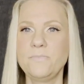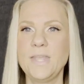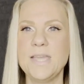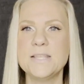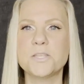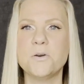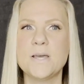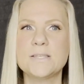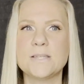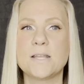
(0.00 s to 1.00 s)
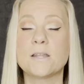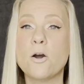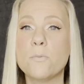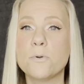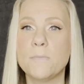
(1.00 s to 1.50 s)
and so I started
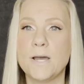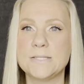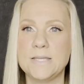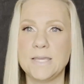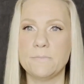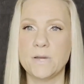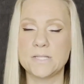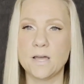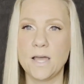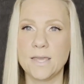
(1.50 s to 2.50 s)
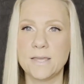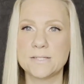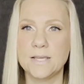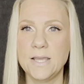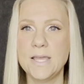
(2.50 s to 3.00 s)
compromising in my
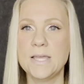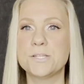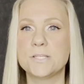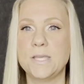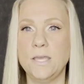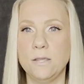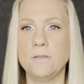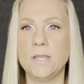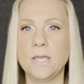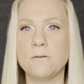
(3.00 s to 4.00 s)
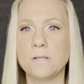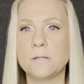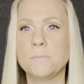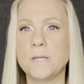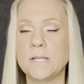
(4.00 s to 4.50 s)
diet, just here and there, a
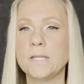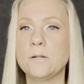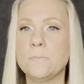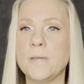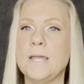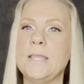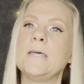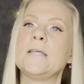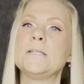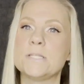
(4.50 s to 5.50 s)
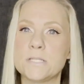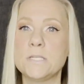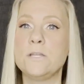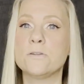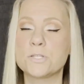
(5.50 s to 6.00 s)
little bit, and then it just
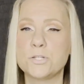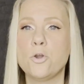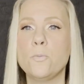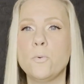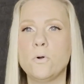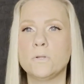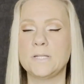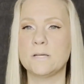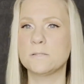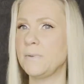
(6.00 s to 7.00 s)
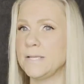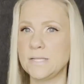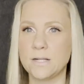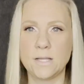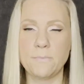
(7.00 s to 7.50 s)
snowballed, and I was
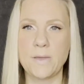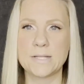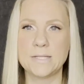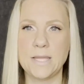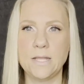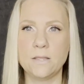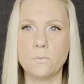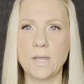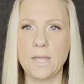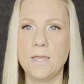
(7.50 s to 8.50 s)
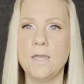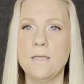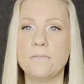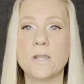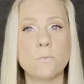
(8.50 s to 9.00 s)
basically back to eating the way
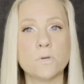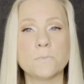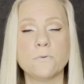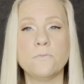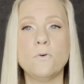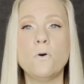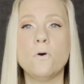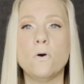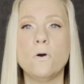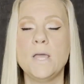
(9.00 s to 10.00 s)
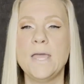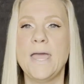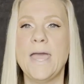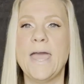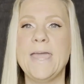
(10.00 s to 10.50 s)
that I was before,
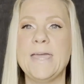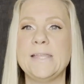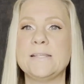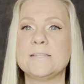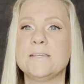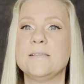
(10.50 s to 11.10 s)
and